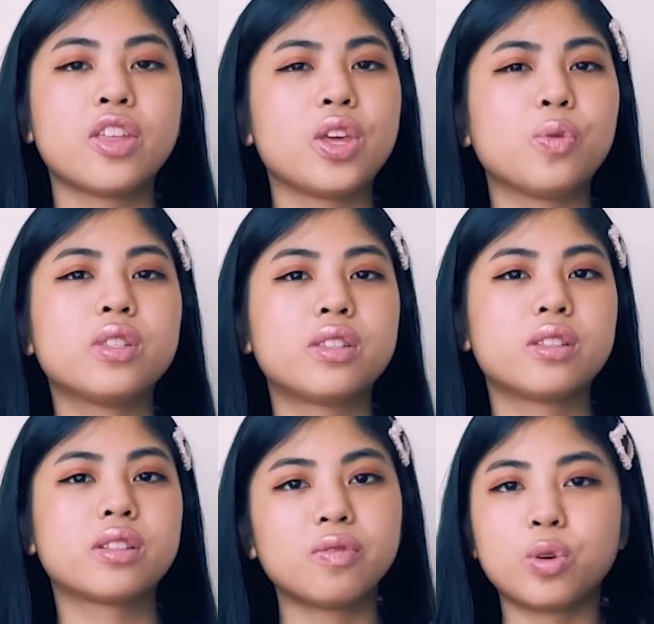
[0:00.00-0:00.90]
that they
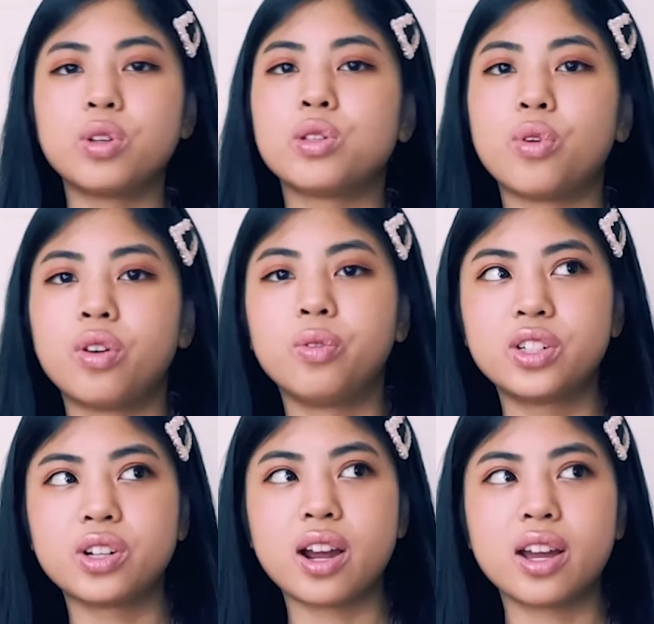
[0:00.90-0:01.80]
would kind of go into
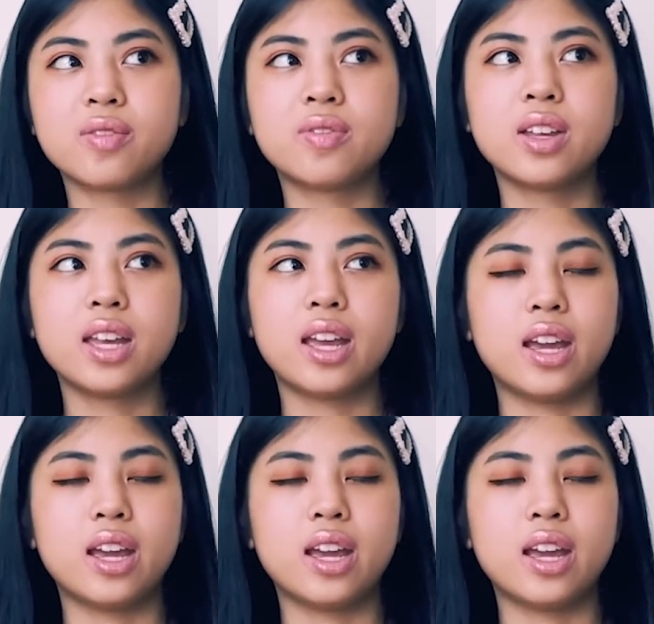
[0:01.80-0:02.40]
overdrive